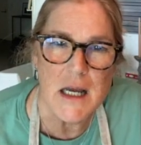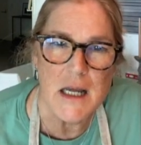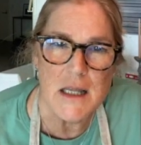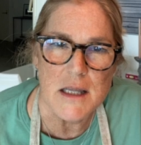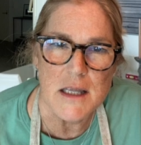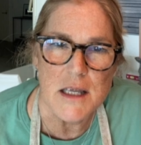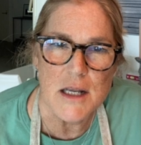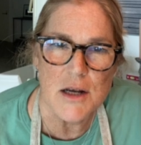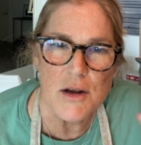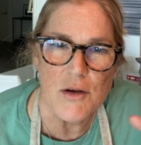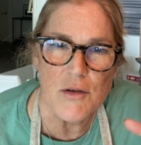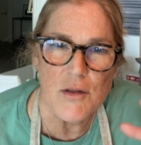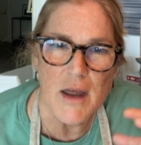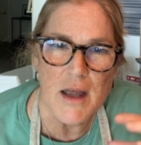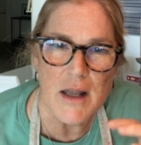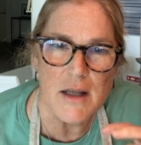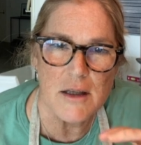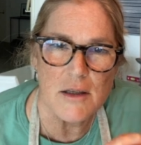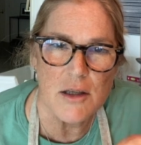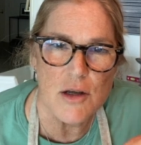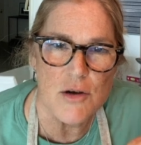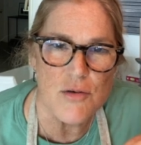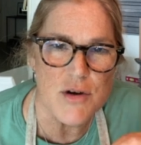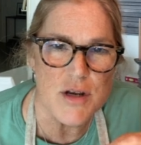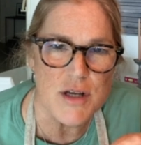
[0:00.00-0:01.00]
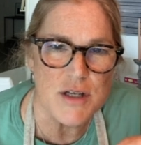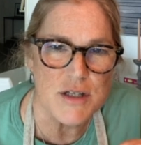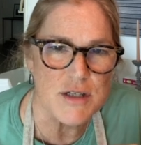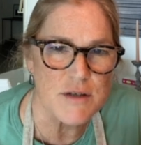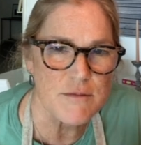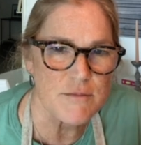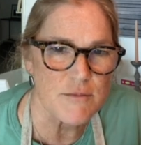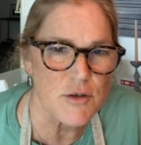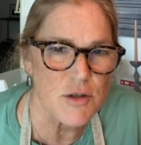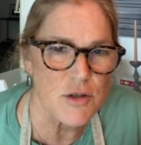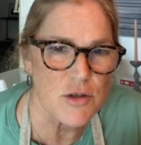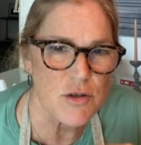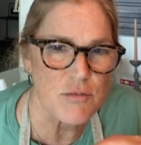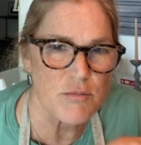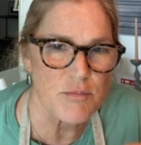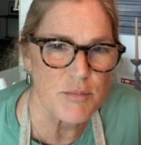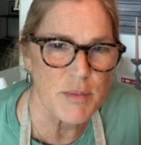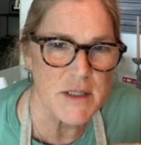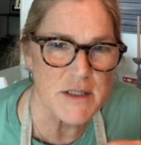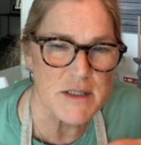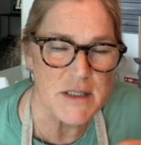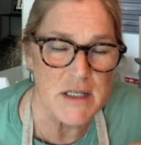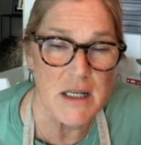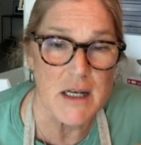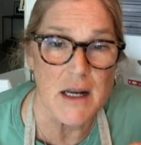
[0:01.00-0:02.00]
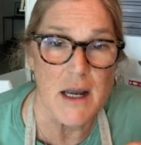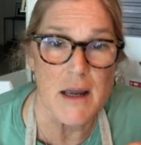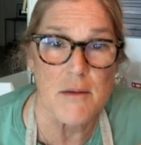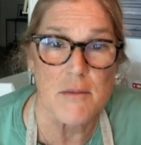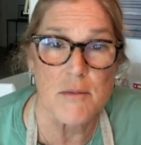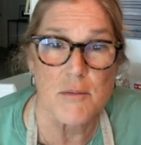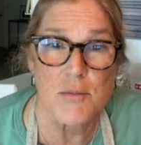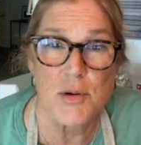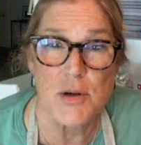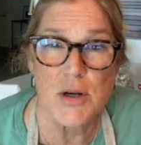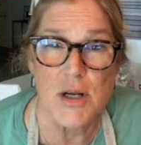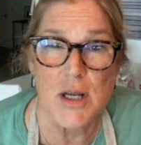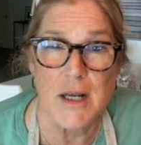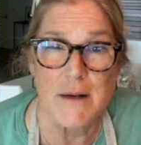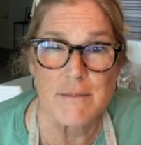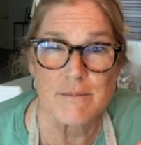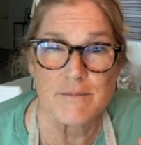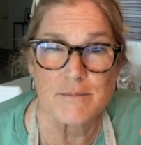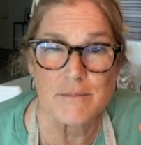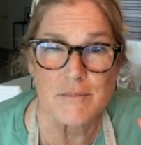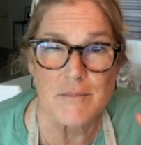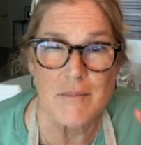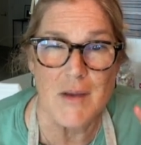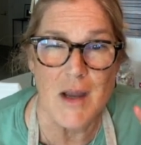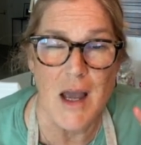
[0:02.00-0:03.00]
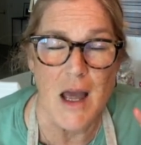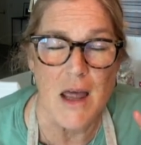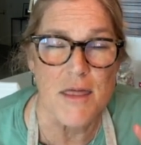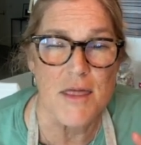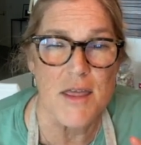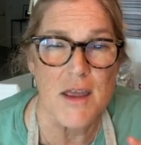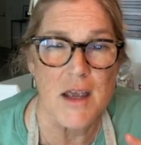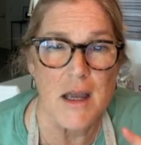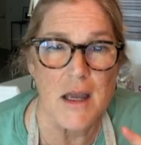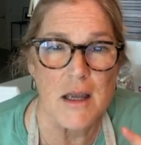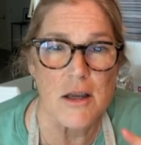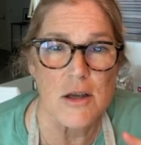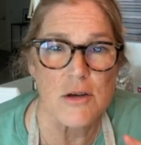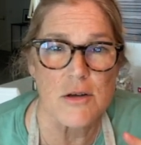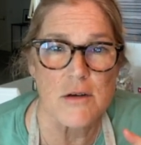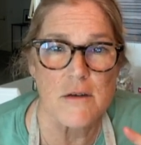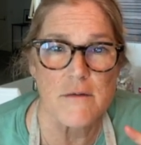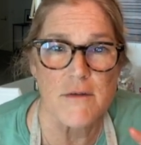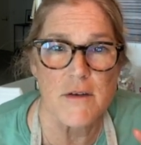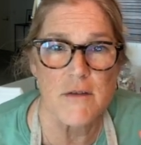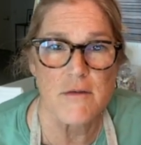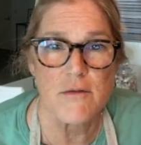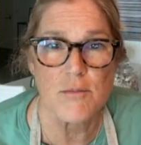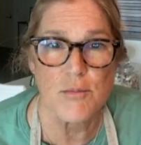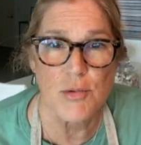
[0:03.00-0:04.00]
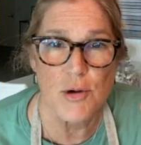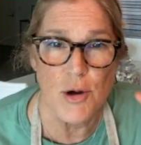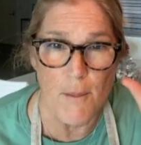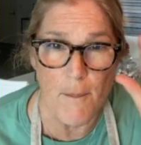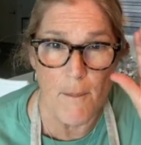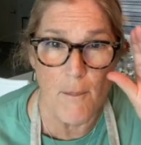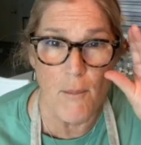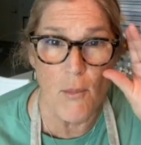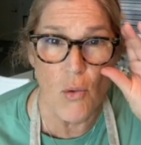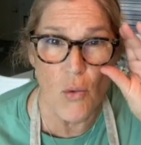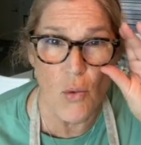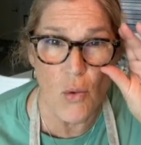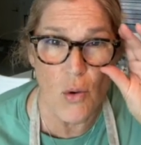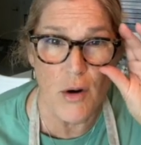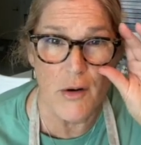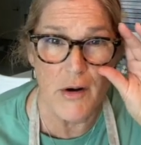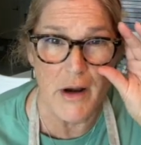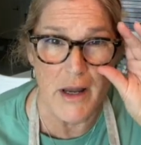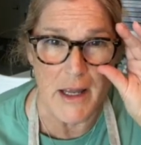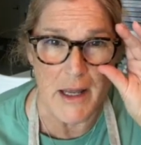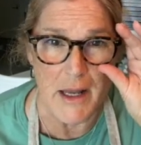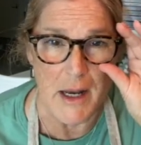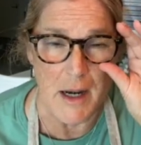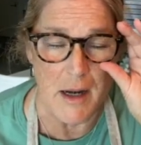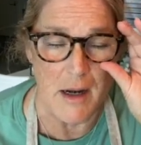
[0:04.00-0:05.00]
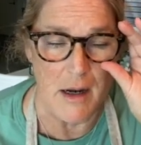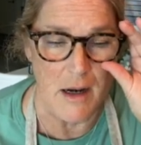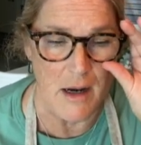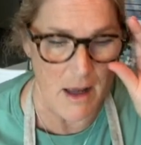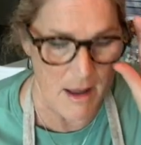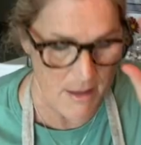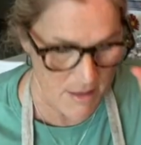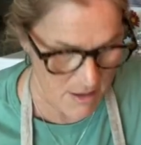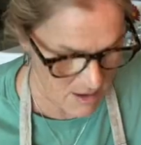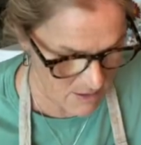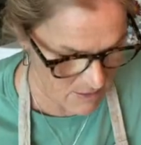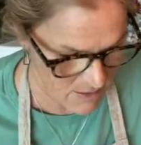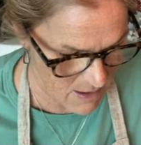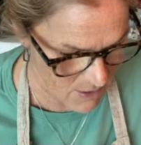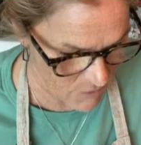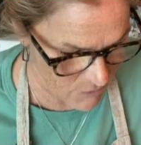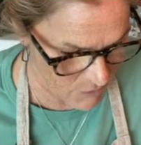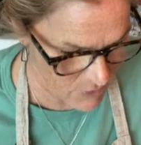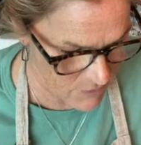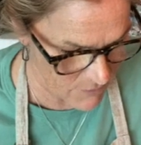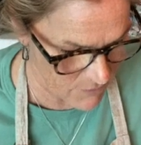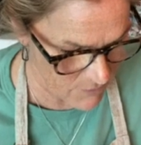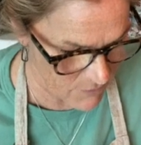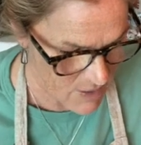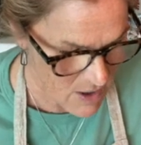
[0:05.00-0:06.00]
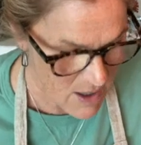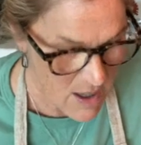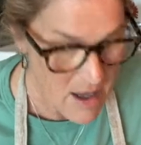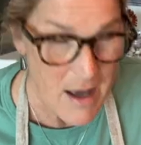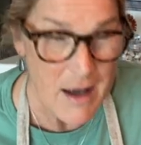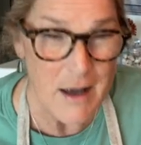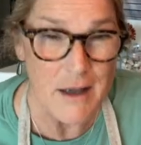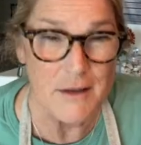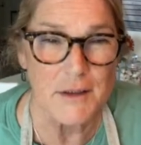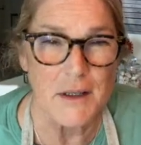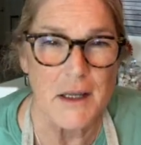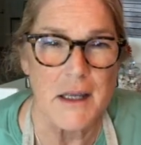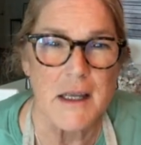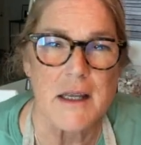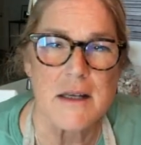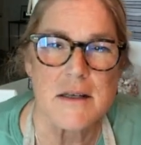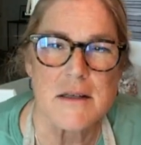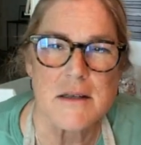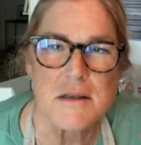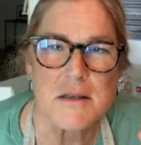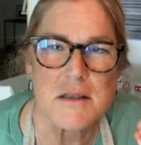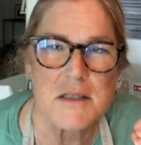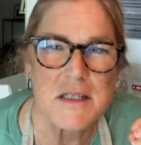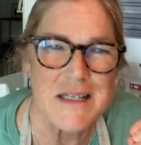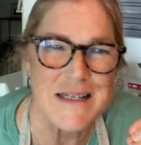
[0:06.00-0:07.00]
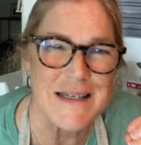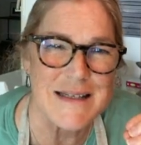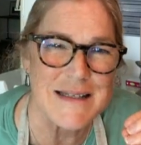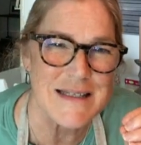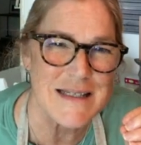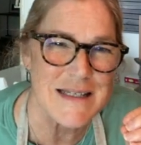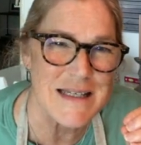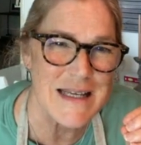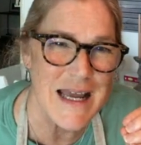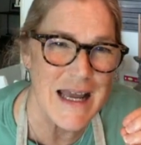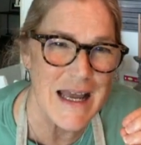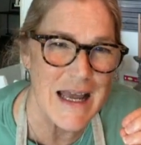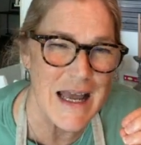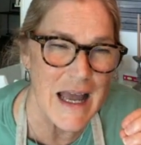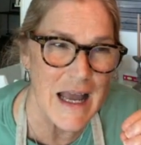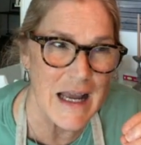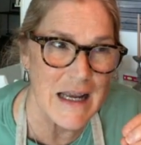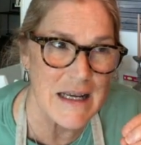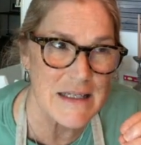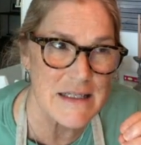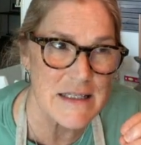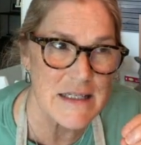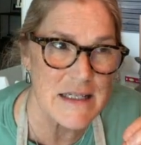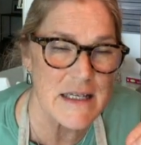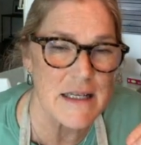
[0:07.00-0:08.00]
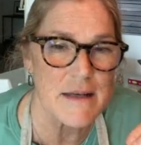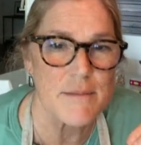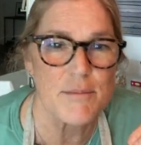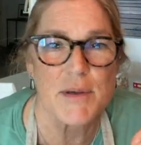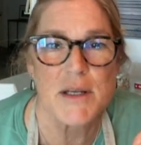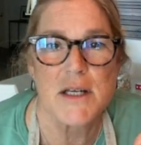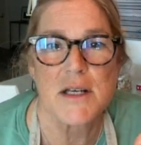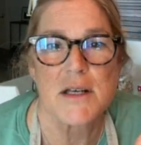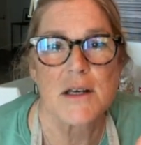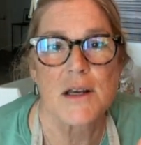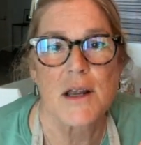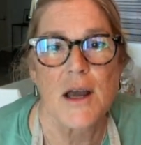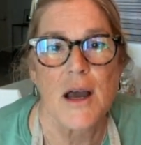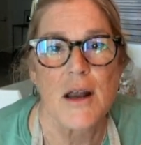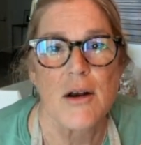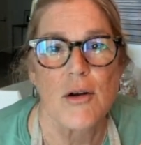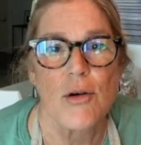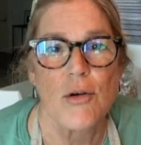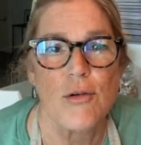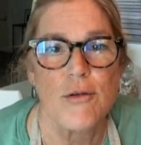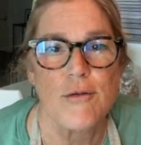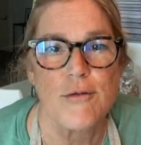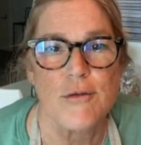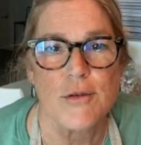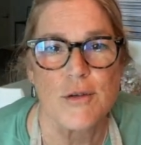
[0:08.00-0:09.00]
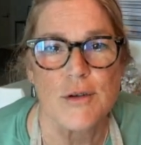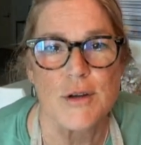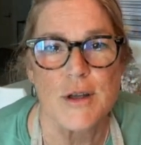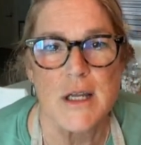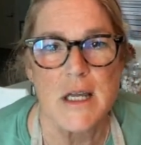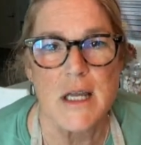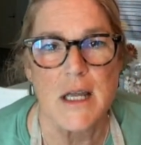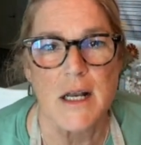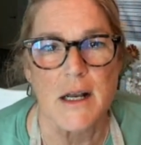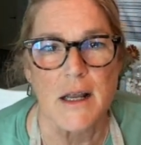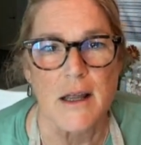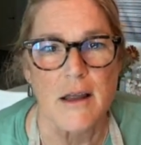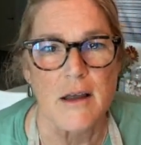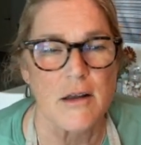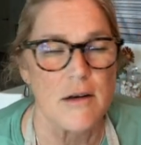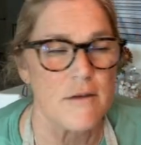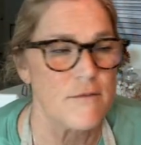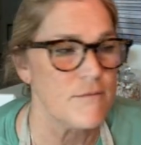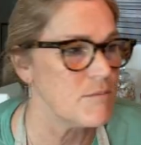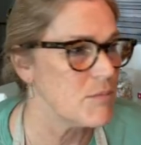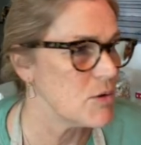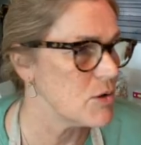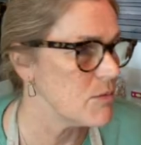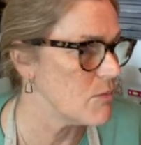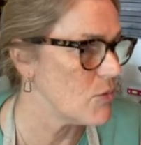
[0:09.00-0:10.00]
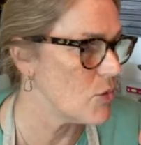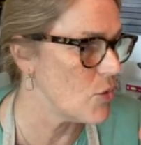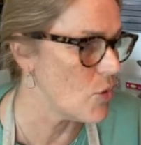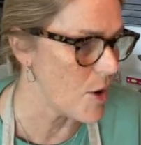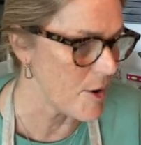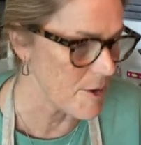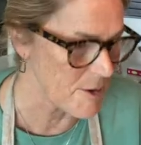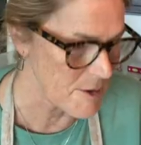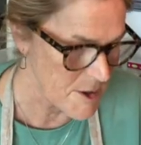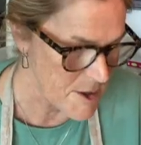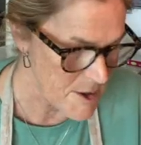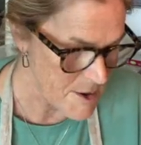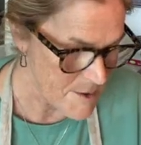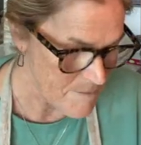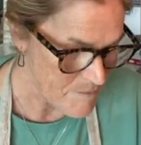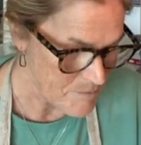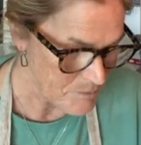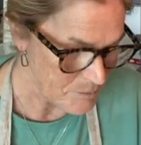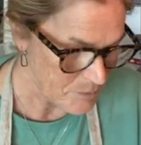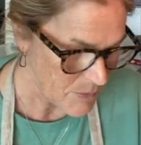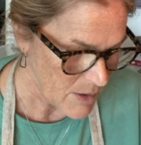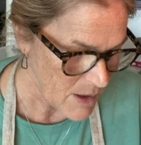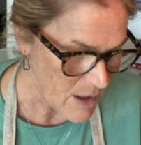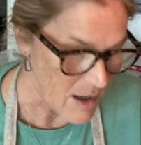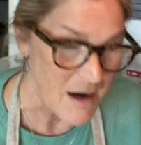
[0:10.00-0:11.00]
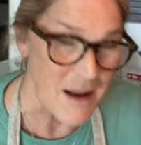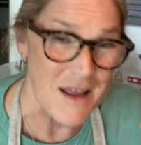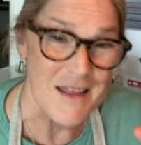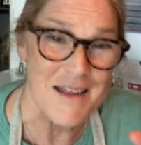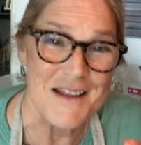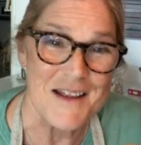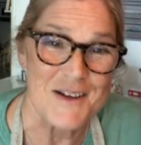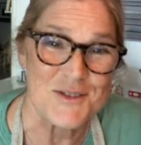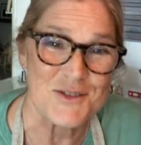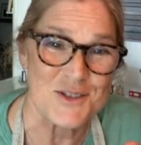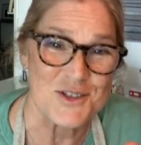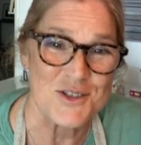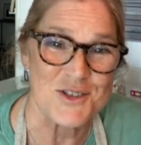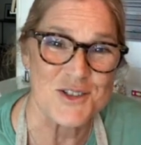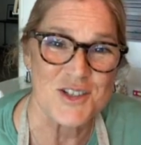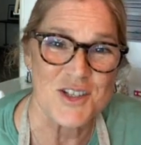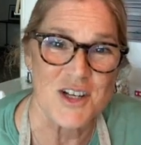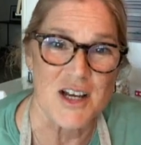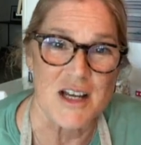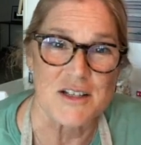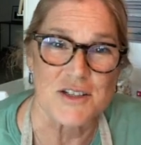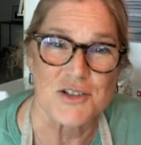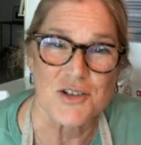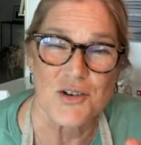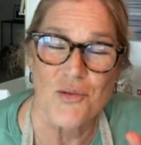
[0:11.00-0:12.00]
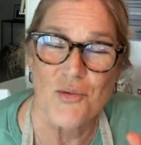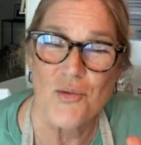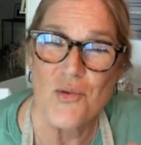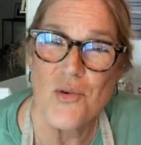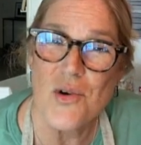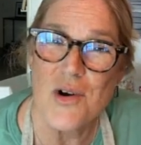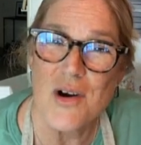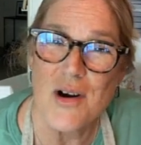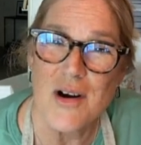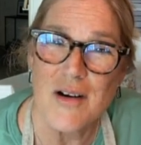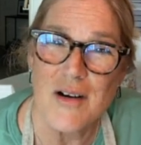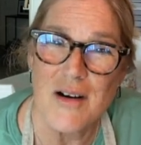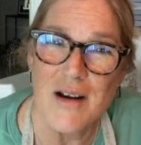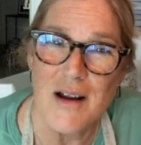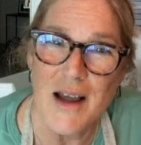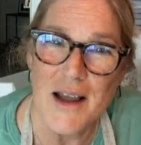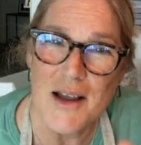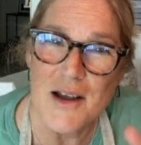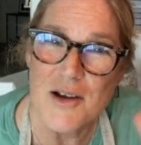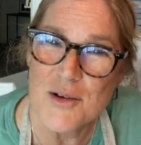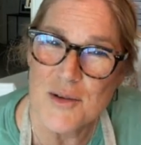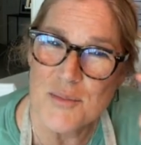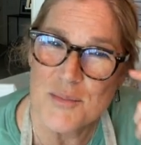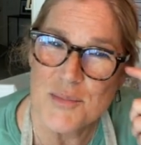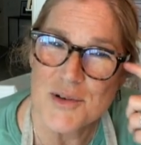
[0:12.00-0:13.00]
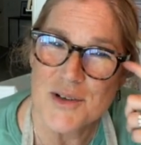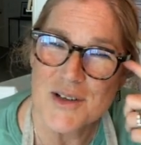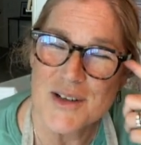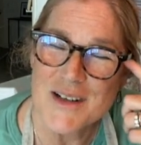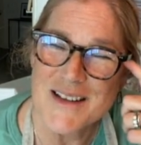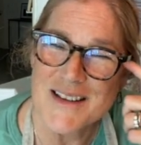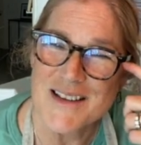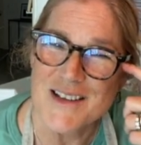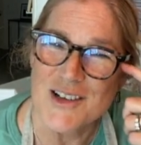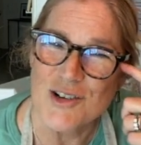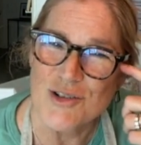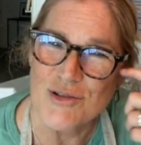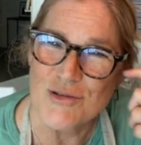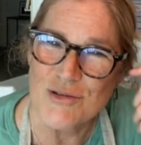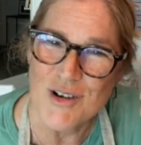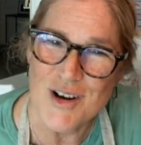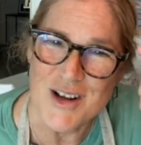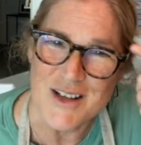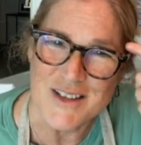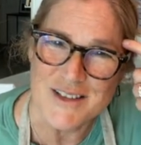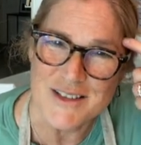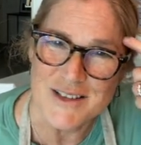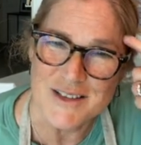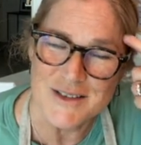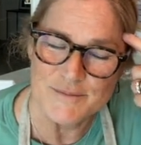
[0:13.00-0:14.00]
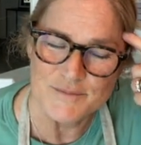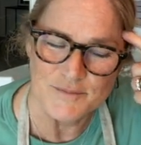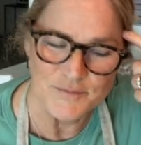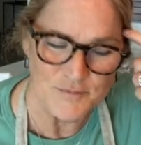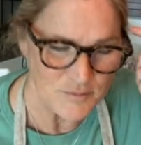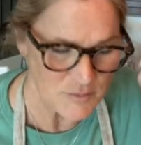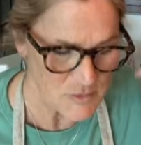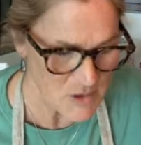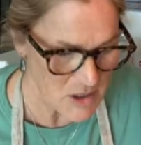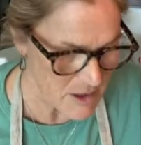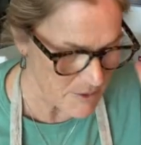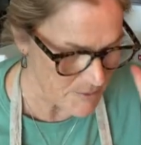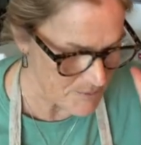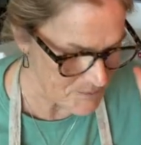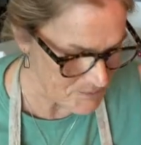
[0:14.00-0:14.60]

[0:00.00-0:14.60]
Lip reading: You know that lotus biscuit I put in, I think I could have even put more in. I think that would have, because I can detect it, but not overly, and I could have put more. And I think that was a good touch. Or I could put it in the crust. Yeah.